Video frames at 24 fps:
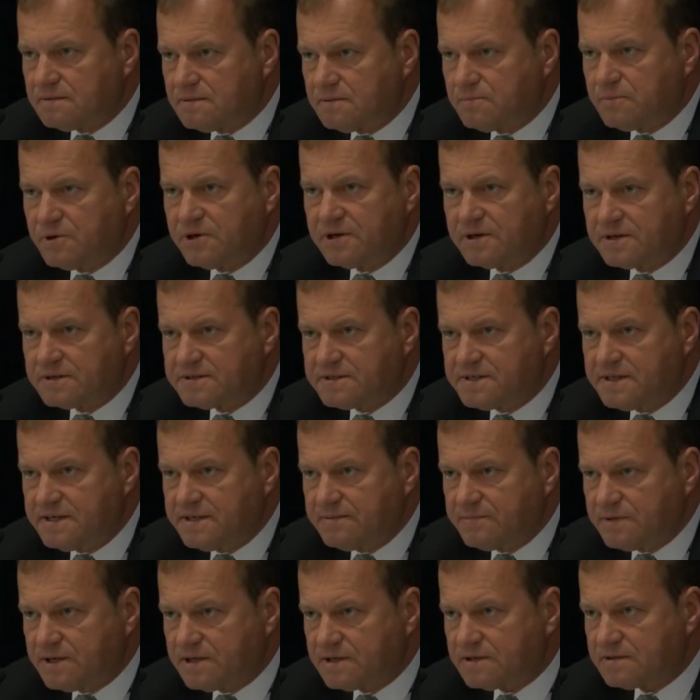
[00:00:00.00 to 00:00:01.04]
putting a
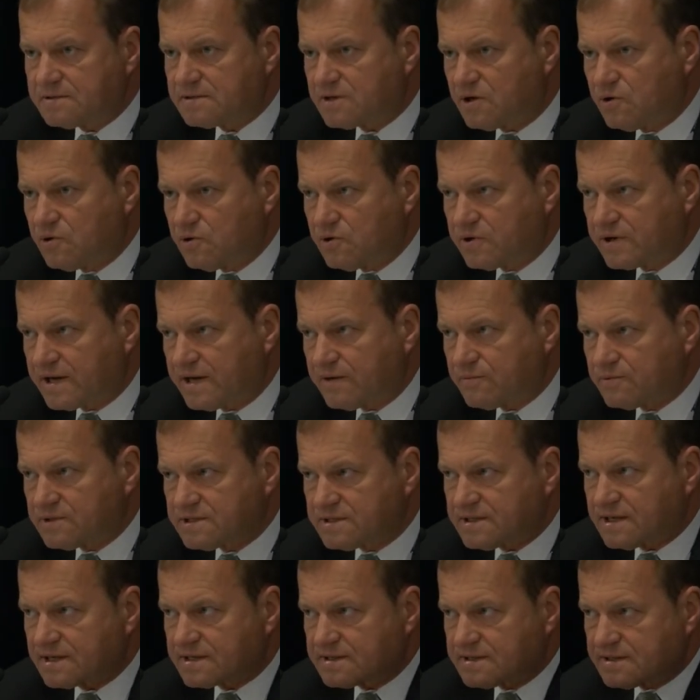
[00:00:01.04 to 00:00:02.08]
team in, co-locate with
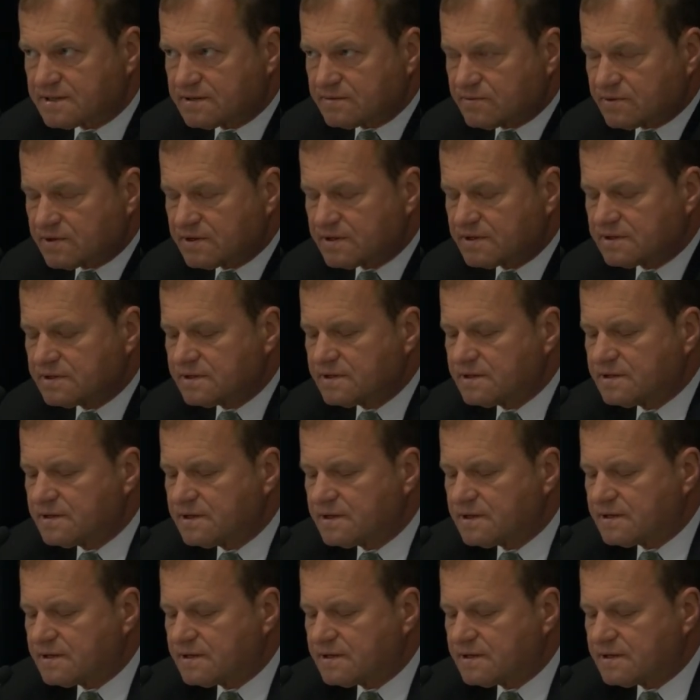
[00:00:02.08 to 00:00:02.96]
Sexy, where they did